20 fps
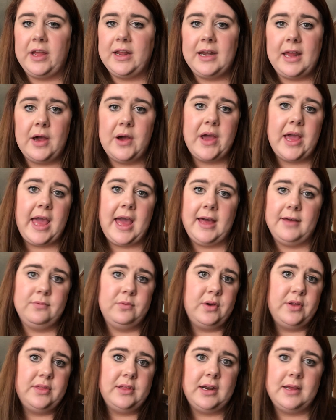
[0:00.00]
Right now I
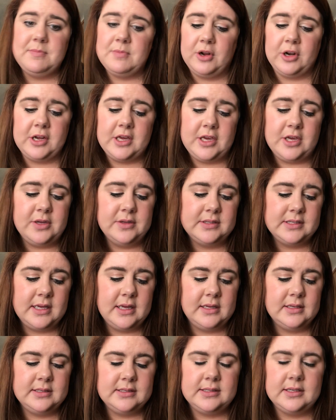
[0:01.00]
have one that I'm already
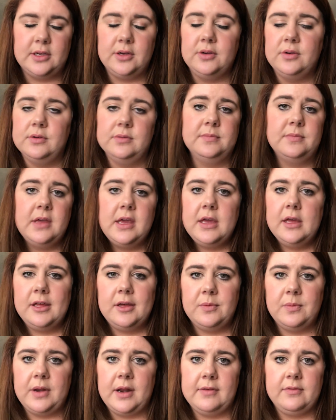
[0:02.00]
using, so
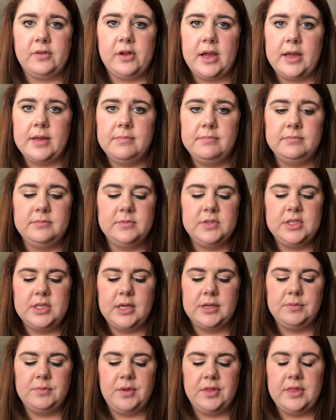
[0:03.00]
whenever I'm
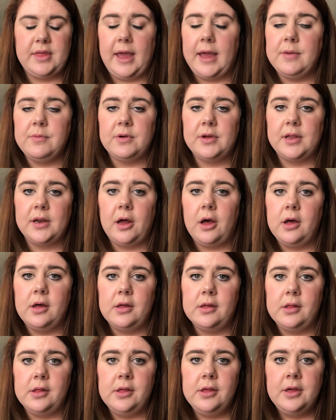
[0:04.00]
done with that one,
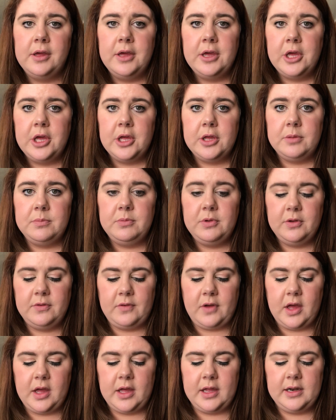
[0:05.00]
I'll
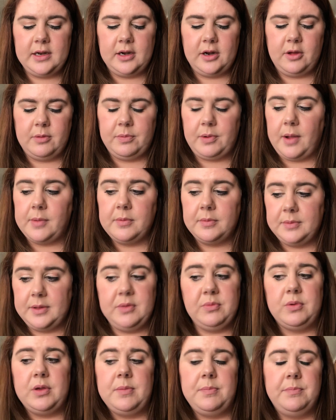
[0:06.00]
move on, and I'll
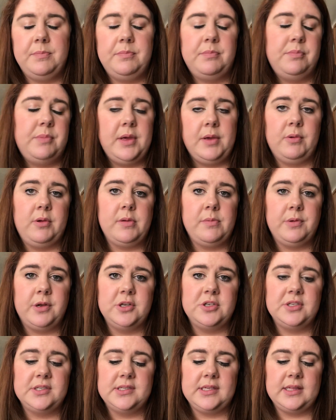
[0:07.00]
probably be
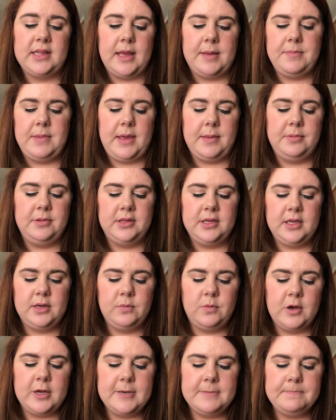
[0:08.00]
repurchasing that
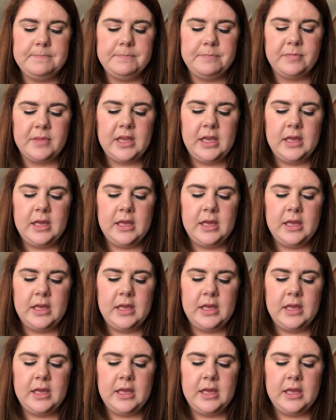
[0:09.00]
Maybelline one.